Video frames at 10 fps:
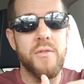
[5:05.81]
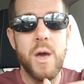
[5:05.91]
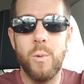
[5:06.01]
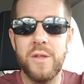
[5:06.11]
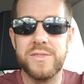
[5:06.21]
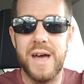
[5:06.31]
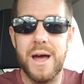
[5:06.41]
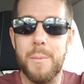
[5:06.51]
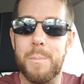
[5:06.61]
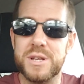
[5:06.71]
They want that.
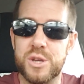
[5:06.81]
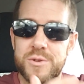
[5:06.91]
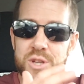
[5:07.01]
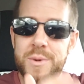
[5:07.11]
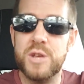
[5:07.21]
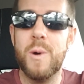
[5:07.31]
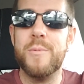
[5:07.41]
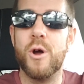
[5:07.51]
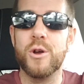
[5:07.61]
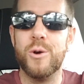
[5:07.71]
But so many
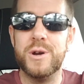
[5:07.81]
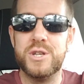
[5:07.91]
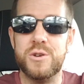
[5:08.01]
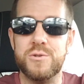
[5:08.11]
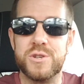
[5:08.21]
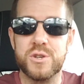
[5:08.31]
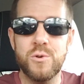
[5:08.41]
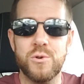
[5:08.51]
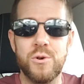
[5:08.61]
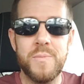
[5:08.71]
women are going to
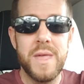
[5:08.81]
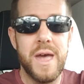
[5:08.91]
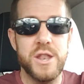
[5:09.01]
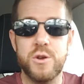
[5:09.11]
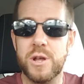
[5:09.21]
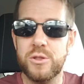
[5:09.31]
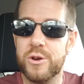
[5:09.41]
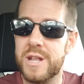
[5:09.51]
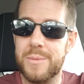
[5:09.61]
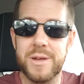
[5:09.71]
school, and you can
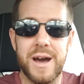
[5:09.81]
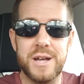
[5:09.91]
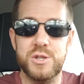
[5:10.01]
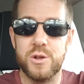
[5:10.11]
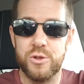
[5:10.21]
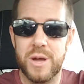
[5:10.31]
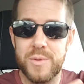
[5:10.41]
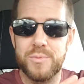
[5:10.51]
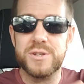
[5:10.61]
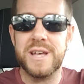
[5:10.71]
look it up, guys. You can look up
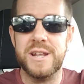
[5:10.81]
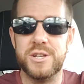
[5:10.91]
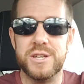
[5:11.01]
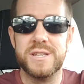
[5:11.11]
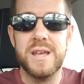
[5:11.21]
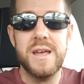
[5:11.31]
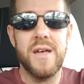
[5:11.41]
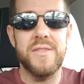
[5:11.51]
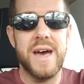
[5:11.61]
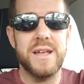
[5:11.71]
the percentages,
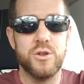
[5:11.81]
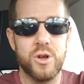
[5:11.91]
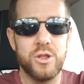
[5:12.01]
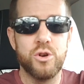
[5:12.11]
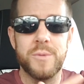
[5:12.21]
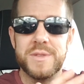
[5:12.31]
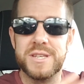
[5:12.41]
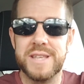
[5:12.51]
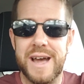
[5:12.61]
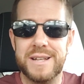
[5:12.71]
that you can look up the
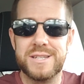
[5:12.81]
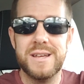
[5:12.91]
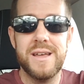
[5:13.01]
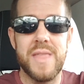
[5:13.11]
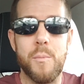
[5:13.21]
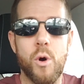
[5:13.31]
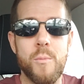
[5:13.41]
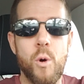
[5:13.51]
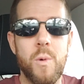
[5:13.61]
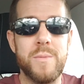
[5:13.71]
stats, that more
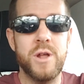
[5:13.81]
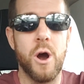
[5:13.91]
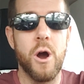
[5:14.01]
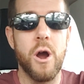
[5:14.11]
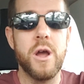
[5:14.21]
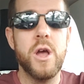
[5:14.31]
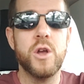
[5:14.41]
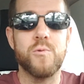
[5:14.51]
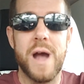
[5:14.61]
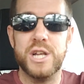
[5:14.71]
and more women are
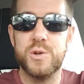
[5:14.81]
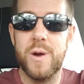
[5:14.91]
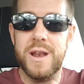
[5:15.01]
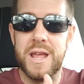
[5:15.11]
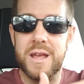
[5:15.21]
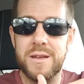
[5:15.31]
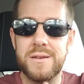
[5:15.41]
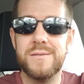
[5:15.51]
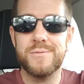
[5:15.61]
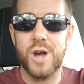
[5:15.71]
graduating
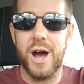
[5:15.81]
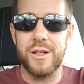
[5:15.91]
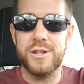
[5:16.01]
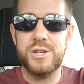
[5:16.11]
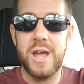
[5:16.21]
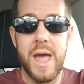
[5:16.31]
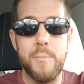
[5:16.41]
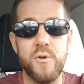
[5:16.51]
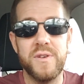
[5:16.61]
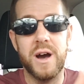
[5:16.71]
college
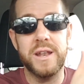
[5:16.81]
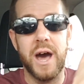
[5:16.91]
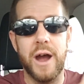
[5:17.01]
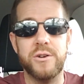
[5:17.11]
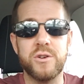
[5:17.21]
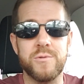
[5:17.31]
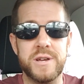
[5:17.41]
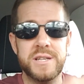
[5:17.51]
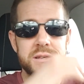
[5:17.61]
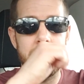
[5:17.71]
and moving on to higher
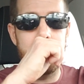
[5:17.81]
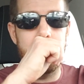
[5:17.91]
degrees.